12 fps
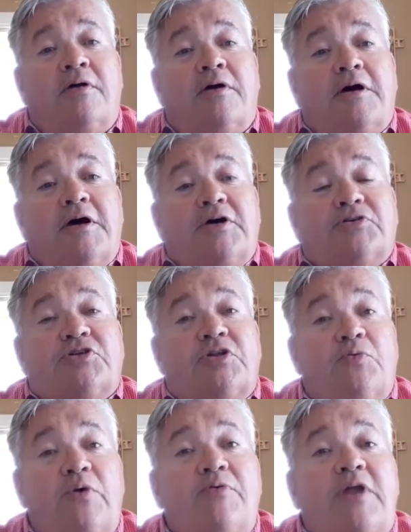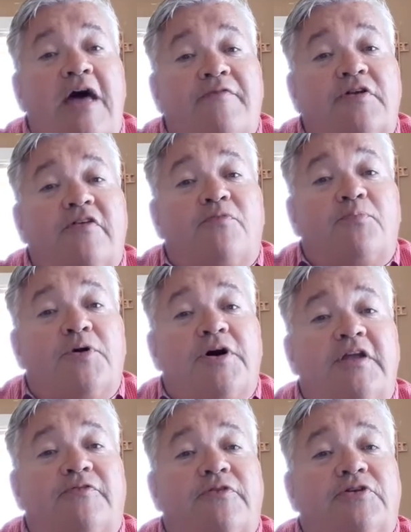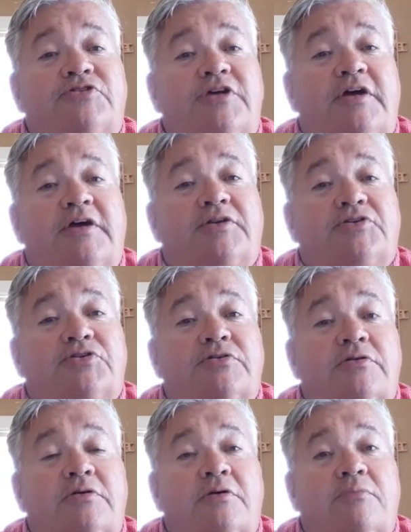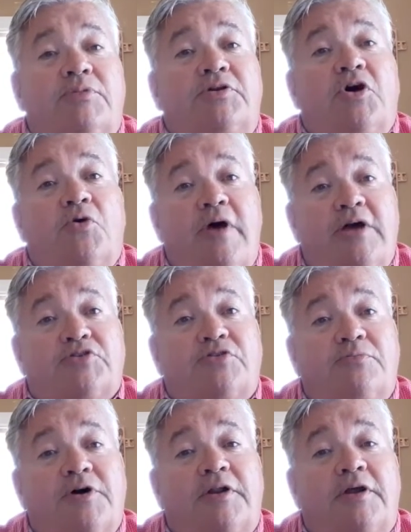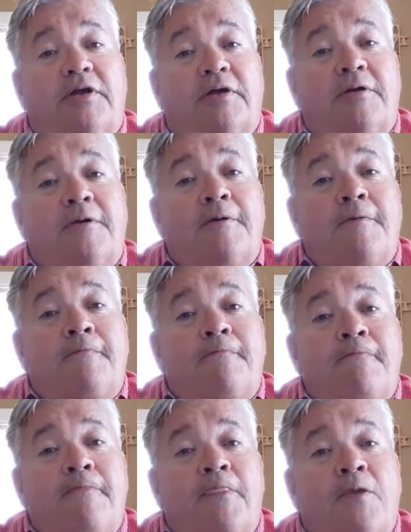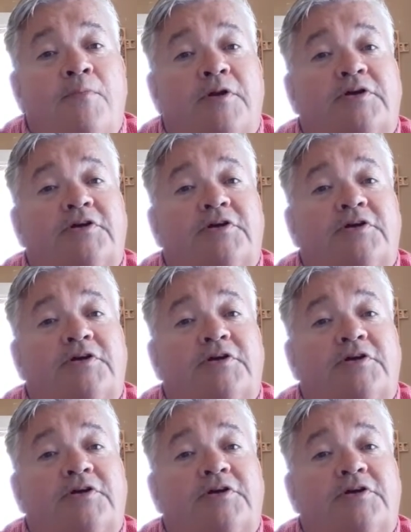uh, so that we would have enough money for the tickets, but no extra money. But a